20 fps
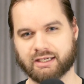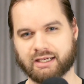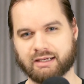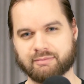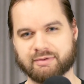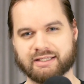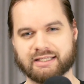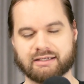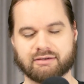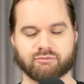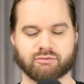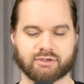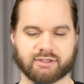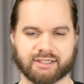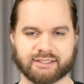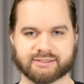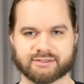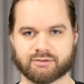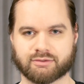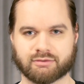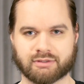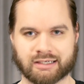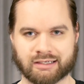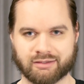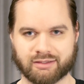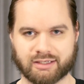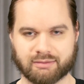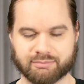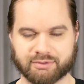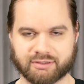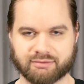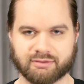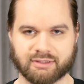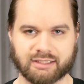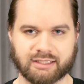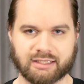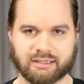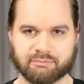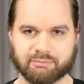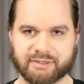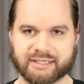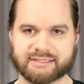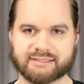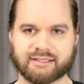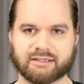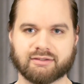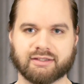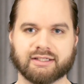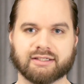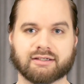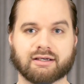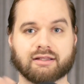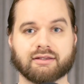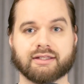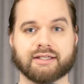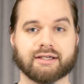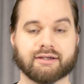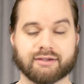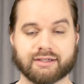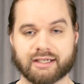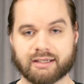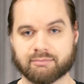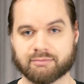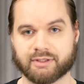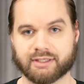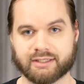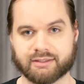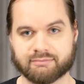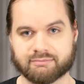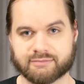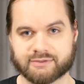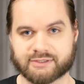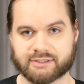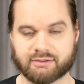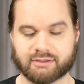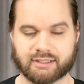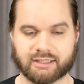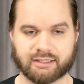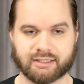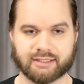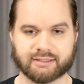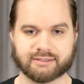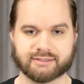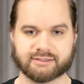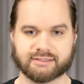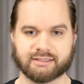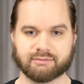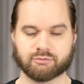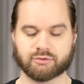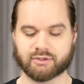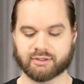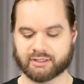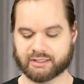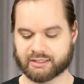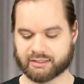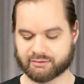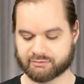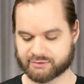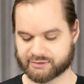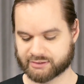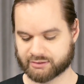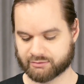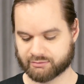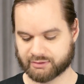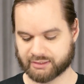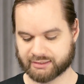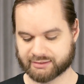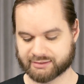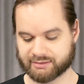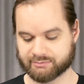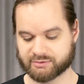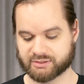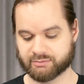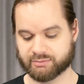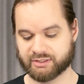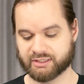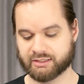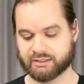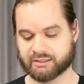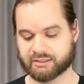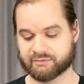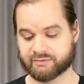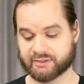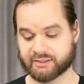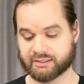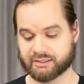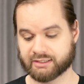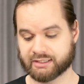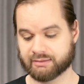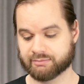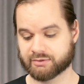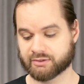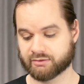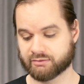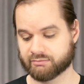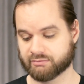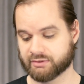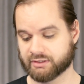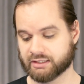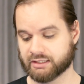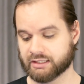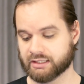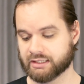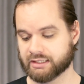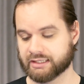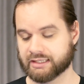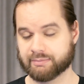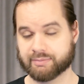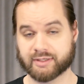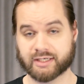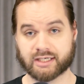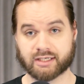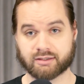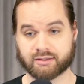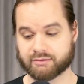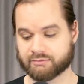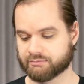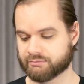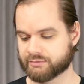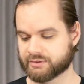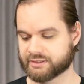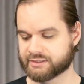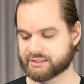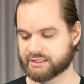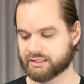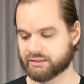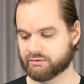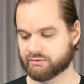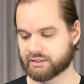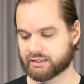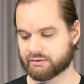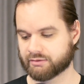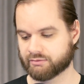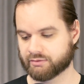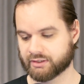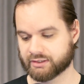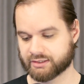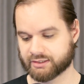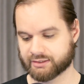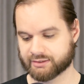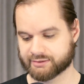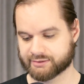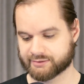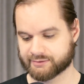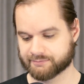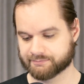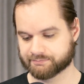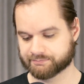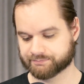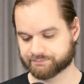I mean, that word gets thrown around a lot, but basically non-linear gameplay. So I'd like to see more of that. So that seems to be definitely a game to keep an eye on to see how well it does.